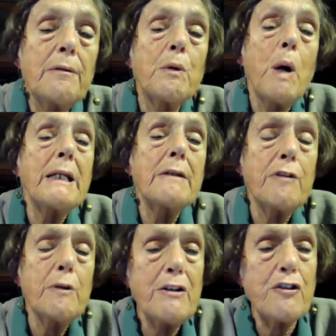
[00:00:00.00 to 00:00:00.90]
quite
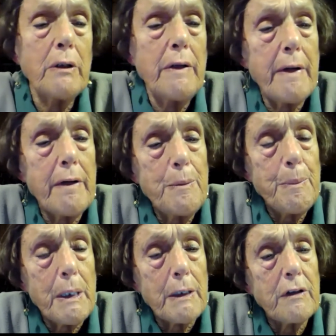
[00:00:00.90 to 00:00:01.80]
influential in their own
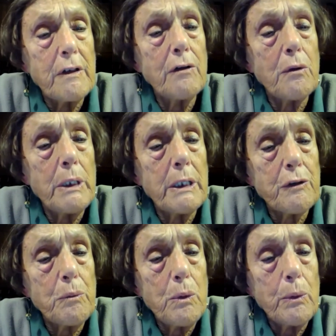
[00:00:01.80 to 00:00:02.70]
party, and to work
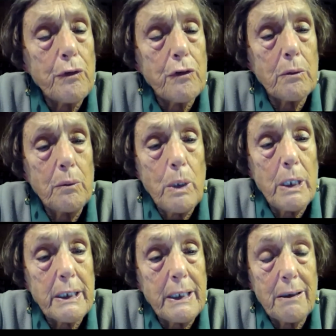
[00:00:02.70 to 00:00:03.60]
towards
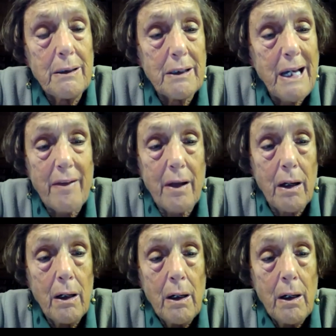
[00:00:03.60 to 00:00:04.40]
working together.